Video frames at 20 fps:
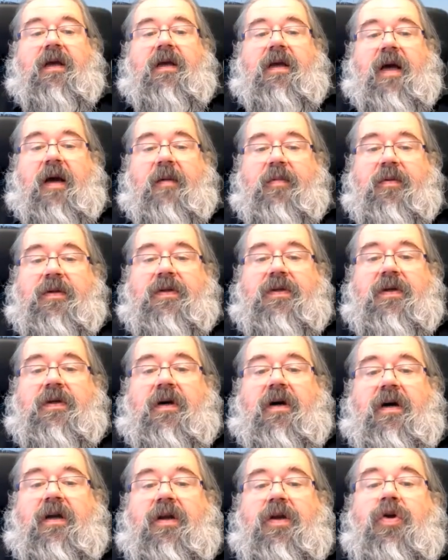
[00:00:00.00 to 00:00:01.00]
Couples
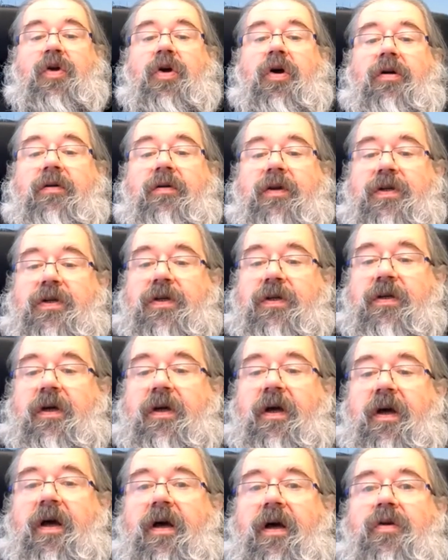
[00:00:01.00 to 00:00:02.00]
are encouraged
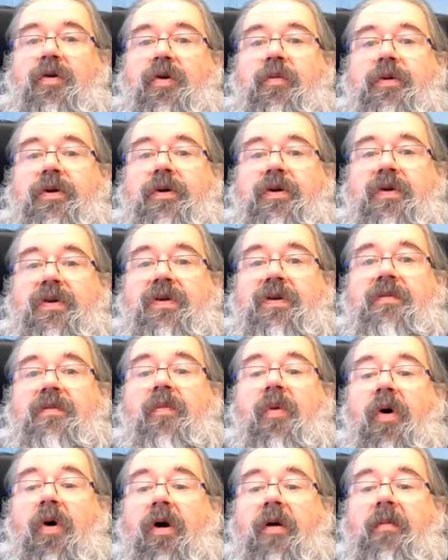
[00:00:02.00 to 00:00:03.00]
to produce
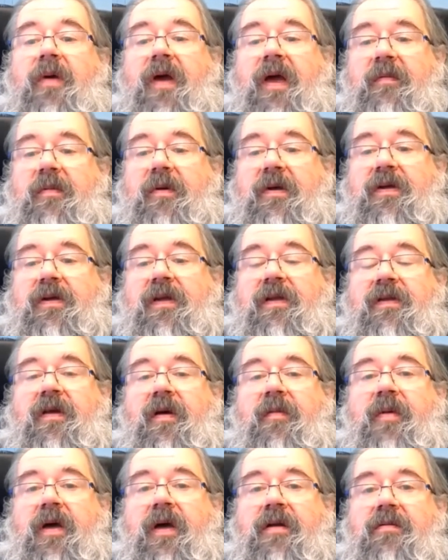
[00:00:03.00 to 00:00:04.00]
more babies in
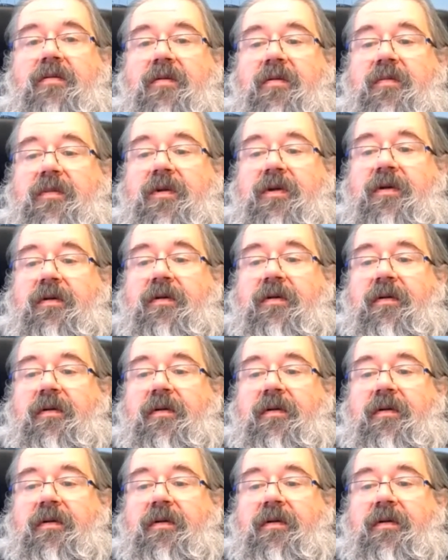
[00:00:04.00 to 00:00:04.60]
their bedrooms.